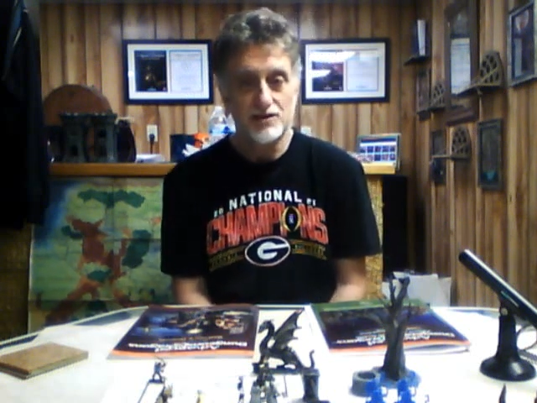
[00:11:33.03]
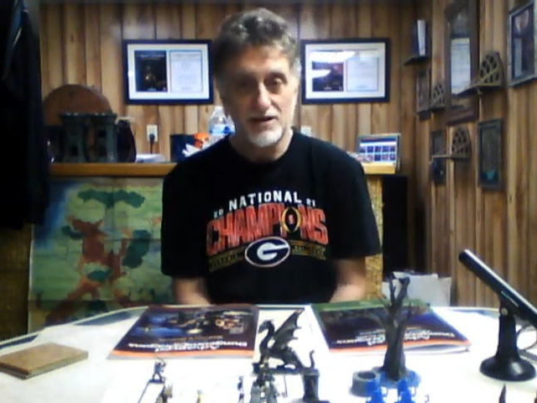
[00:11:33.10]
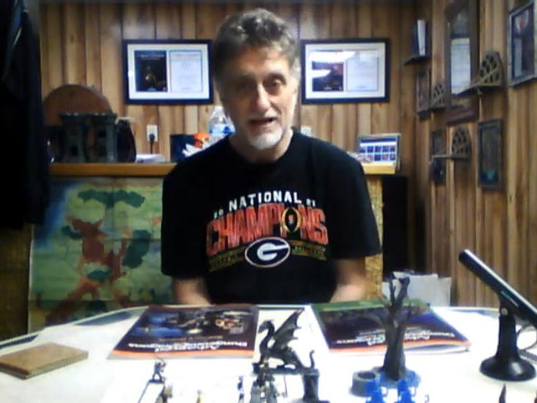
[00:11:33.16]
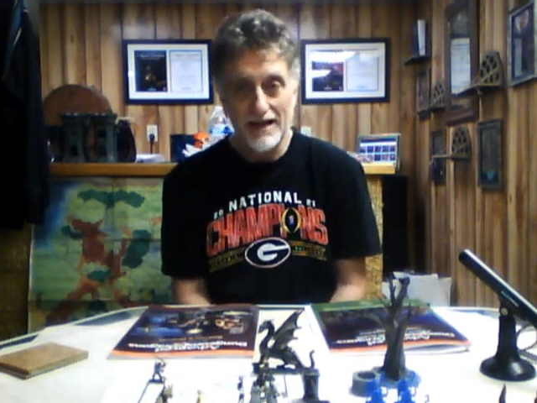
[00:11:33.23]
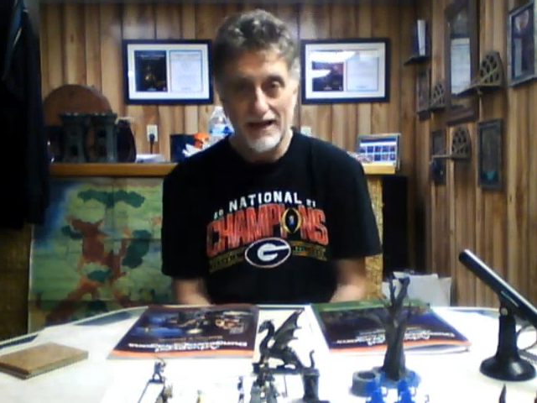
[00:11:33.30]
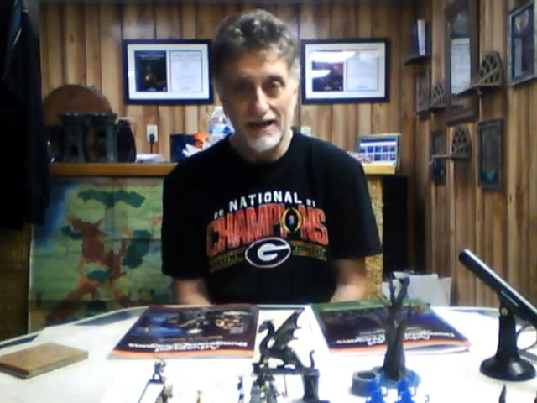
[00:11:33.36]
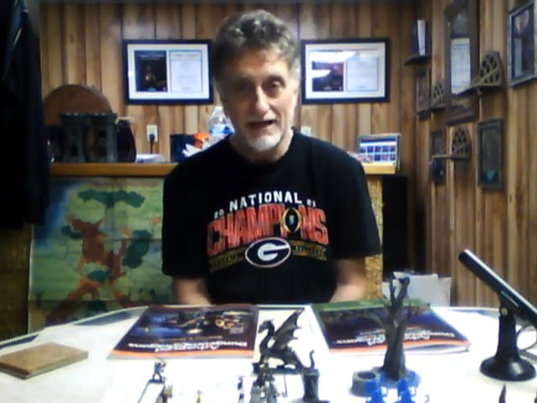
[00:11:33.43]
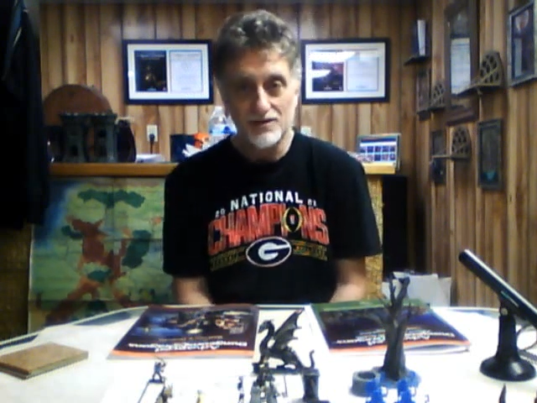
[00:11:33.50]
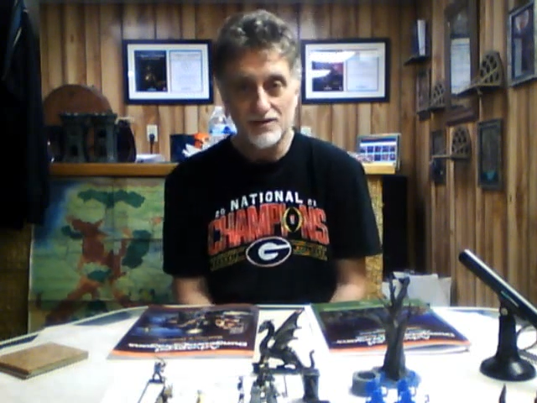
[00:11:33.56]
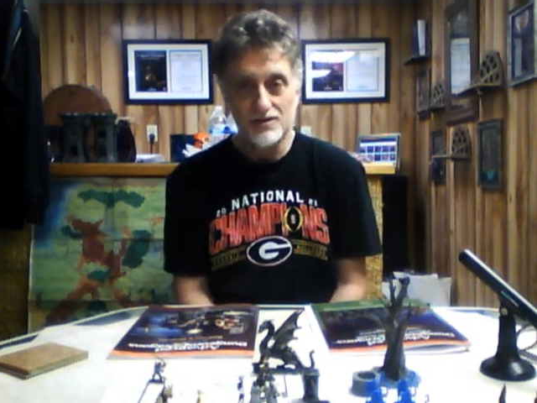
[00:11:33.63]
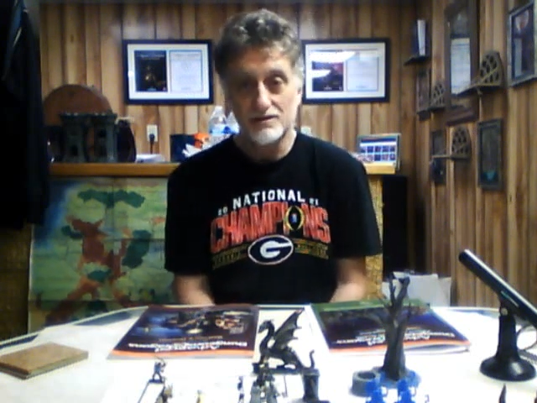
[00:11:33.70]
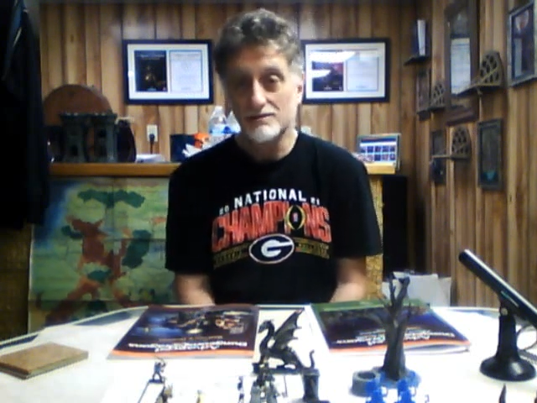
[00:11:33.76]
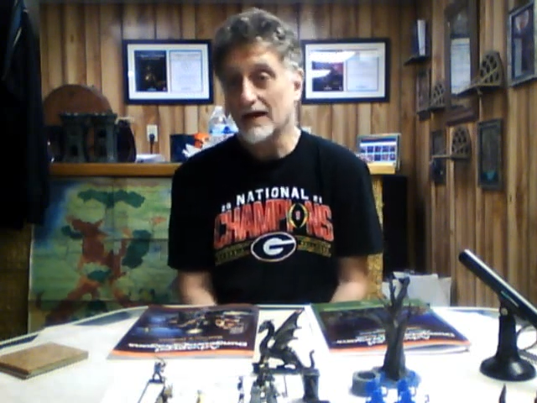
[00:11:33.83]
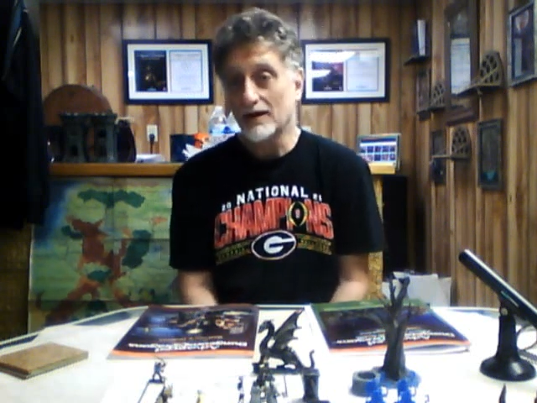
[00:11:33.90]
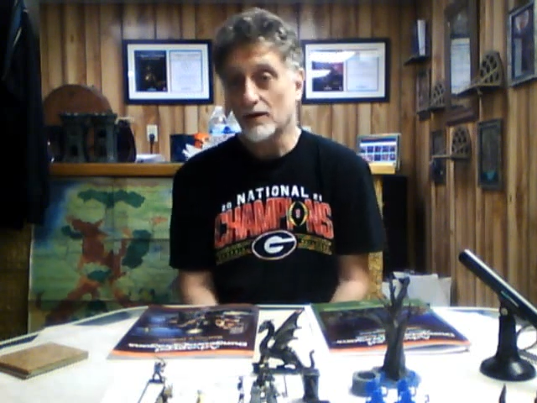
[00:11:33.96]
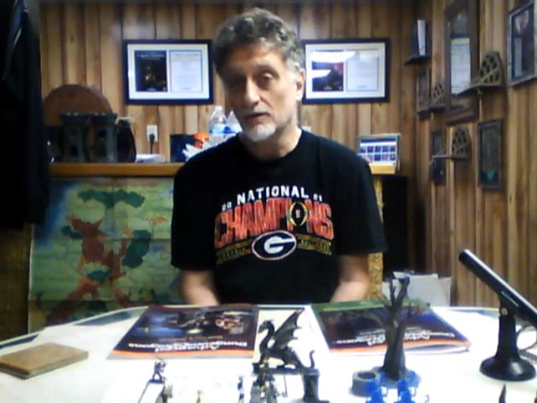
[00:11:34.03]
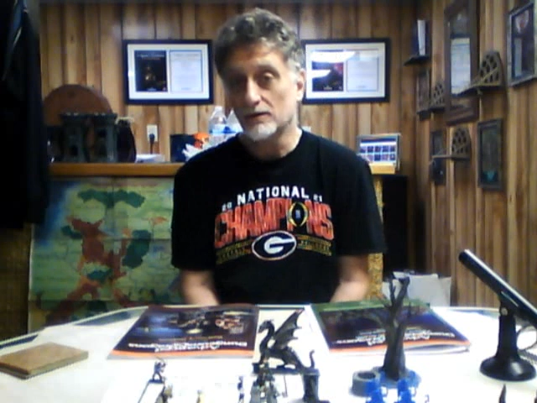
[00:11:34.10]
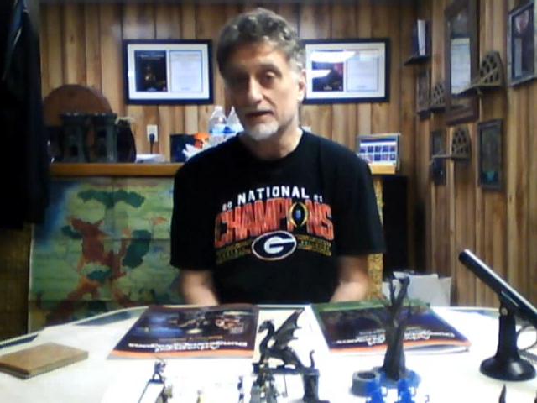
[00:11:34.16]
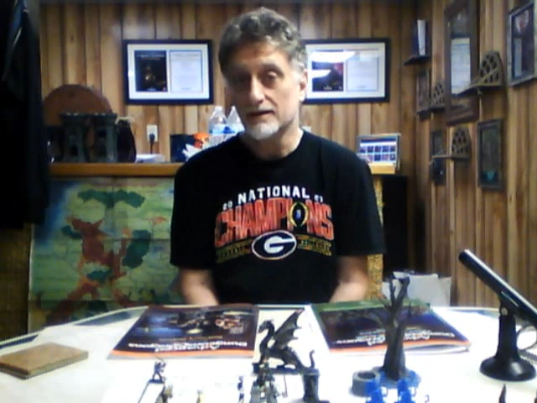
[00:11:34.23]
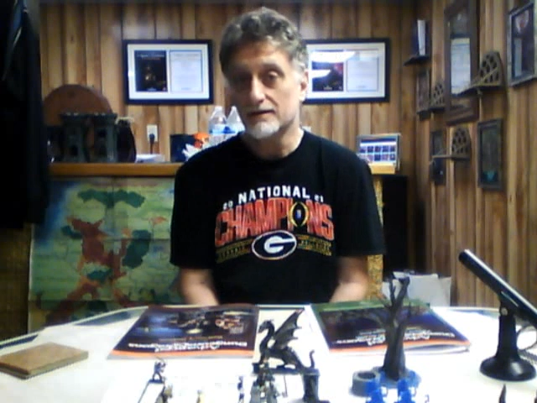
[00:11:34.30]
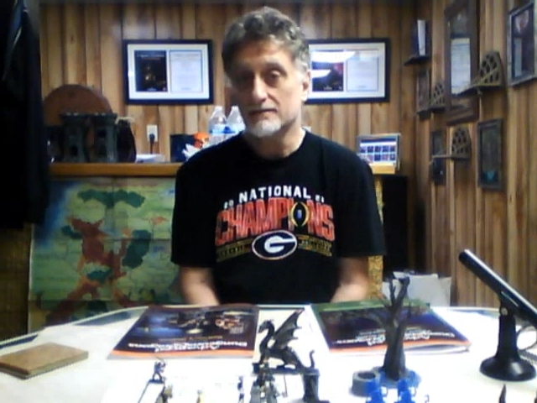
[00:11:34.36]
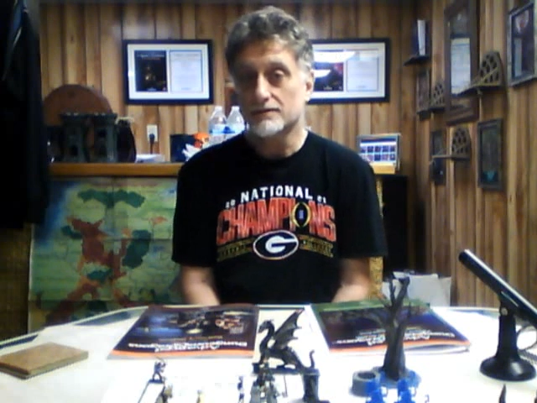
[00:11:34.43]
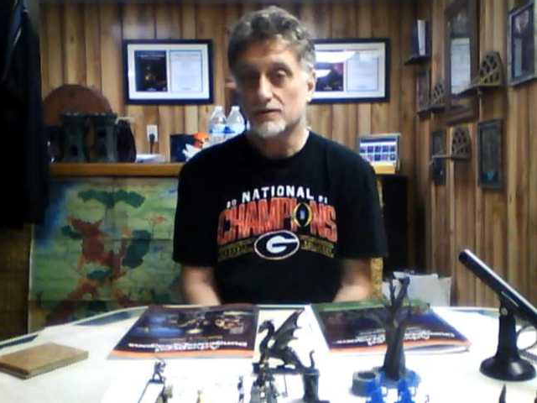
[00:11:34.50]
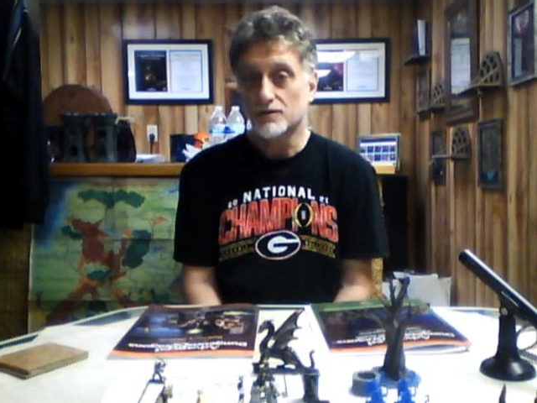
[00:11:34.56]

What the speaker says: changed not only